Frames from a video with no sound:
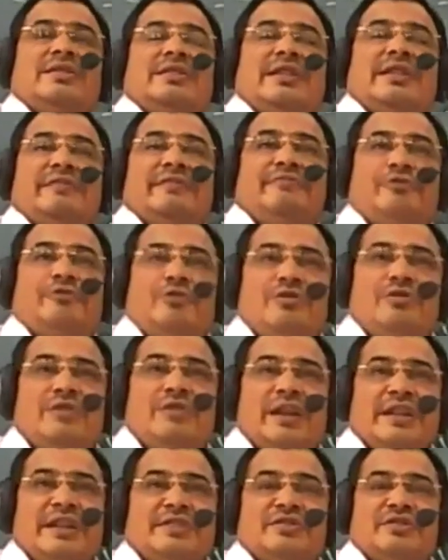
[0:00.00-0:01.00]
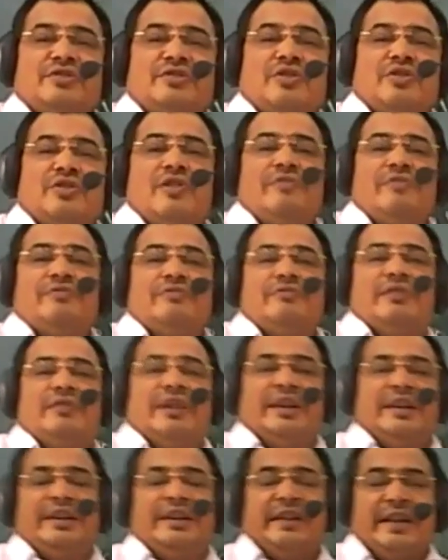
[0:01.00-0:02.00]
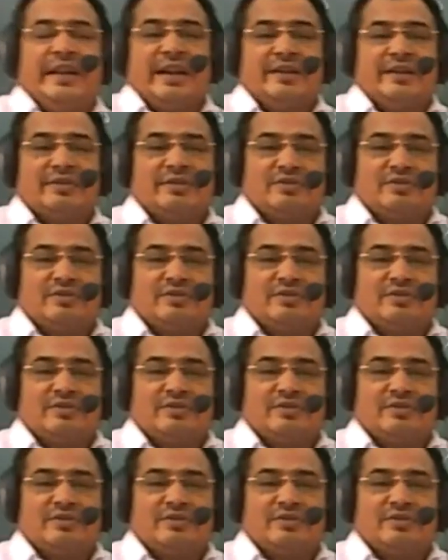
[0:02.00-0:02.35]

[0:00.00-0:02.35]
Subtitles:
the footprints of India.